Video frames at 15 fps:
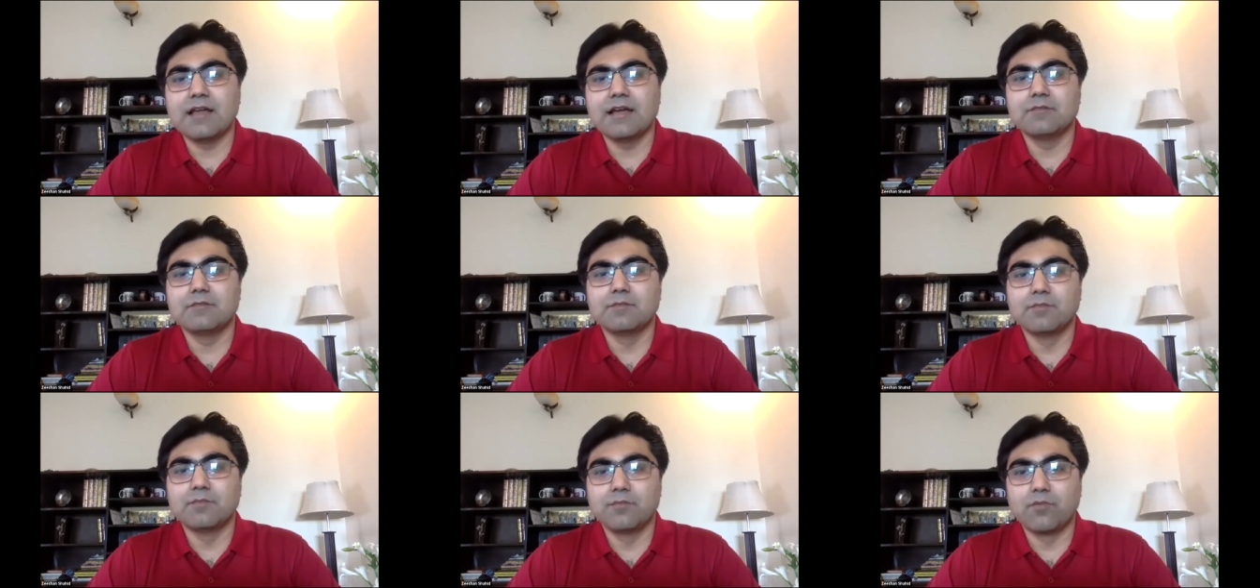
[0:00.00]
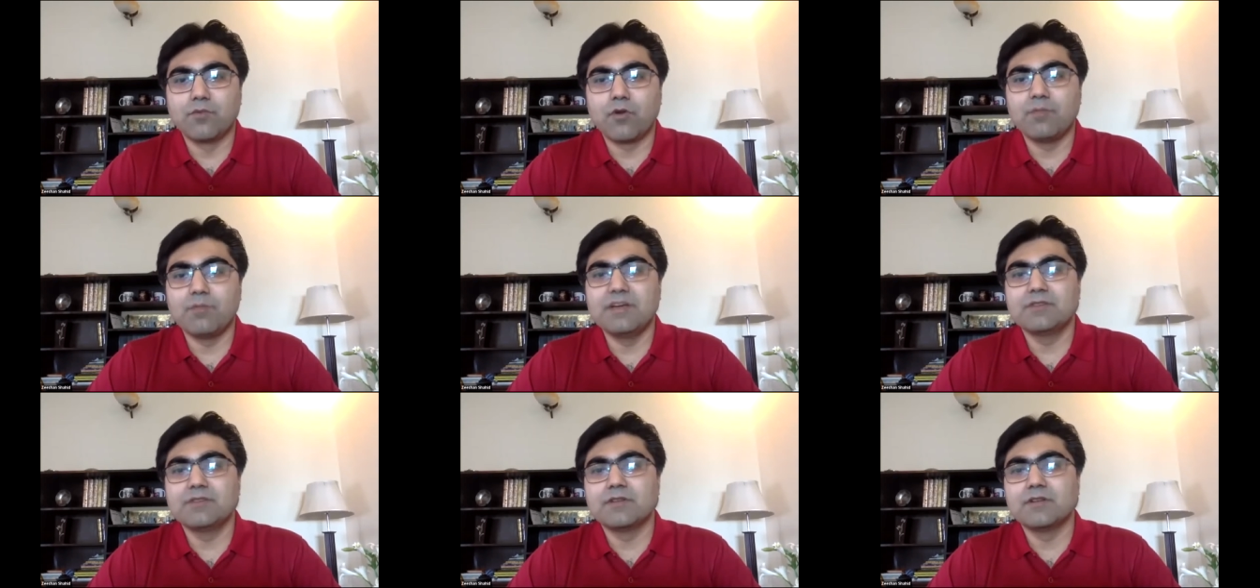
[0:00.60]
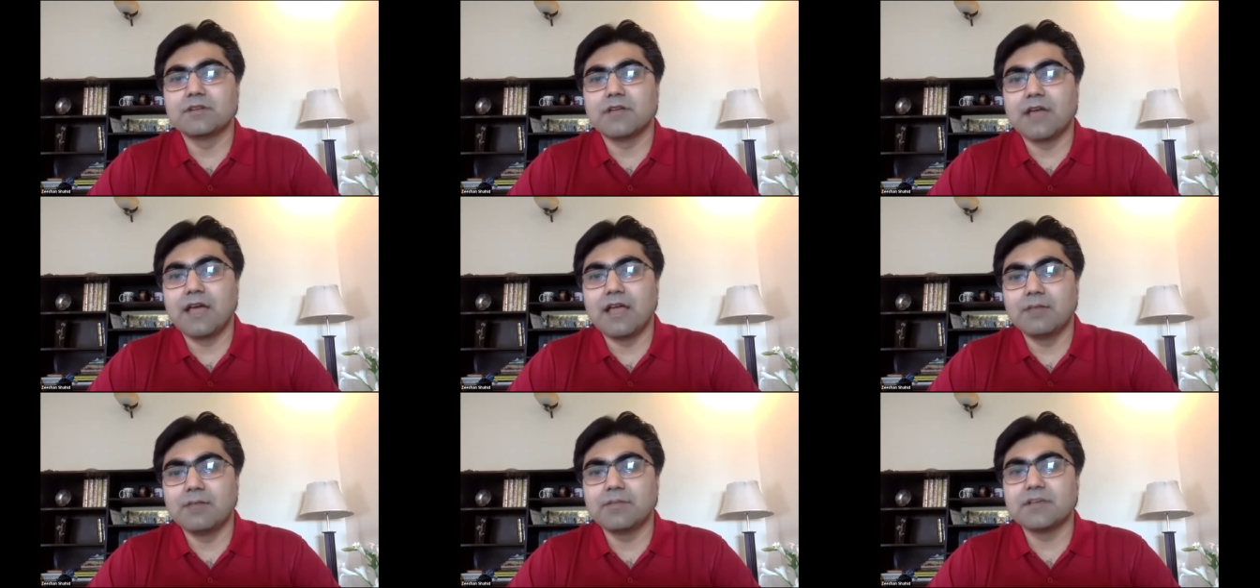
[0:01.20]
and probably it will
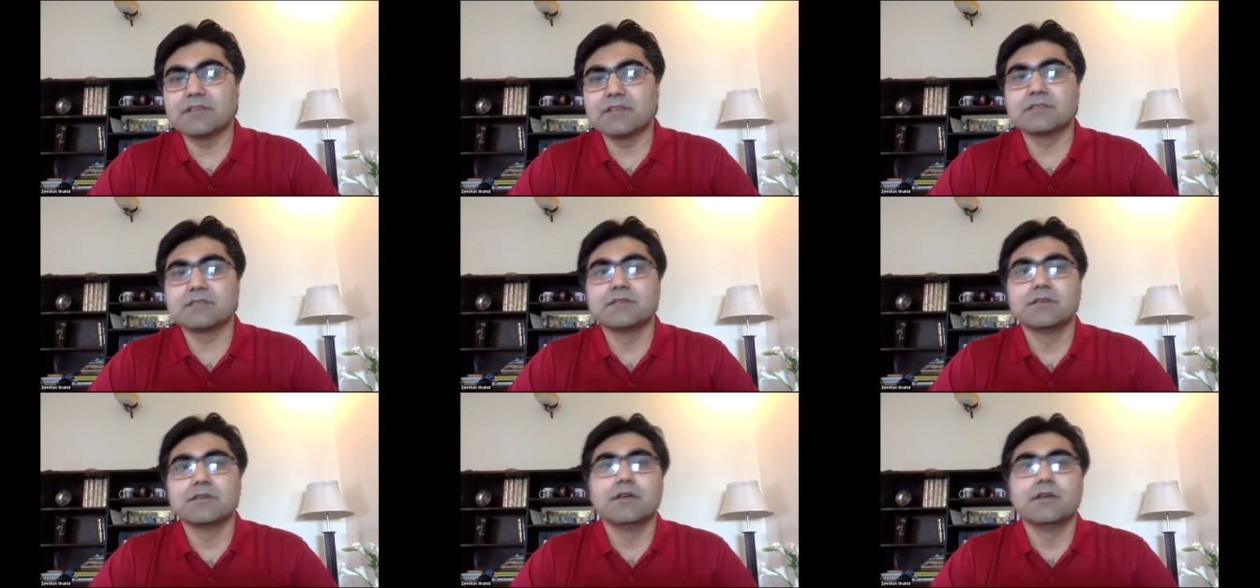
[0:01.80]
help us.